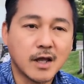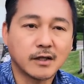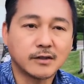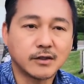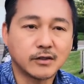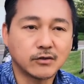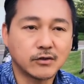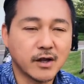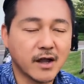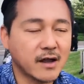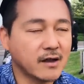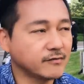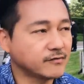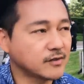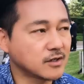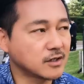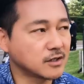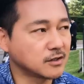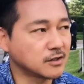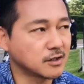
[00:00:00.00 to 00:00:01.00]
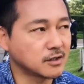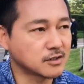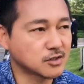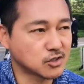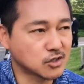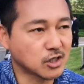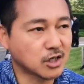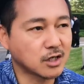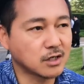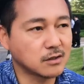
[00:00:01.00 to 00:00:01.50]
Yeah, they, they don't have the, the
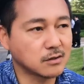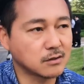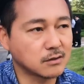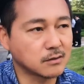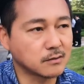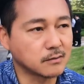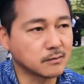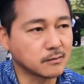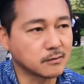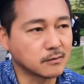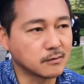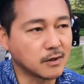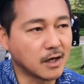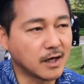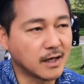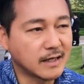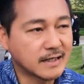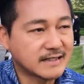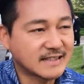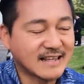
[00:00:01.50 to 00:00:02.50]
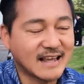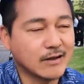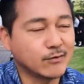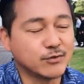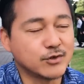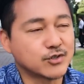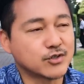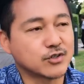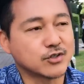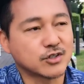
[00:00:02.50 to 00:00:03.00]
chicken uh,
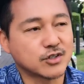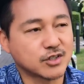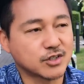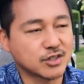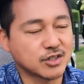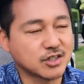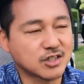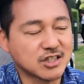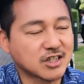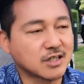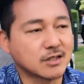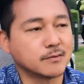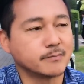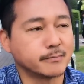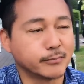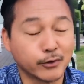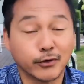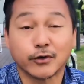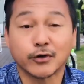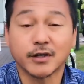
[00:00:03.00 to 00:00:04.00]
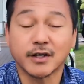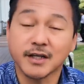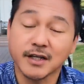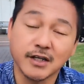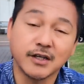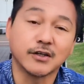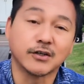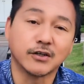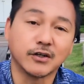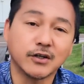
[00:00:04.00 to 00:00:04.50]
sandwich or chicken burger
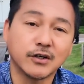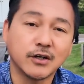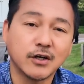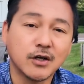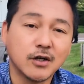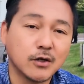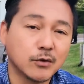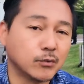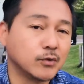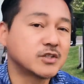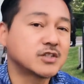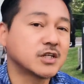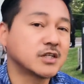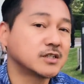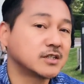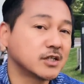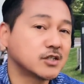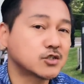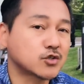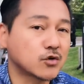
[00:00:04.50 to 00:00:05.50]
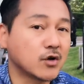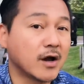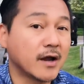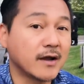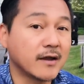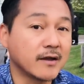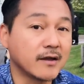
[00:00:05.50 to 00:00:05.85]
here, mm. which I did try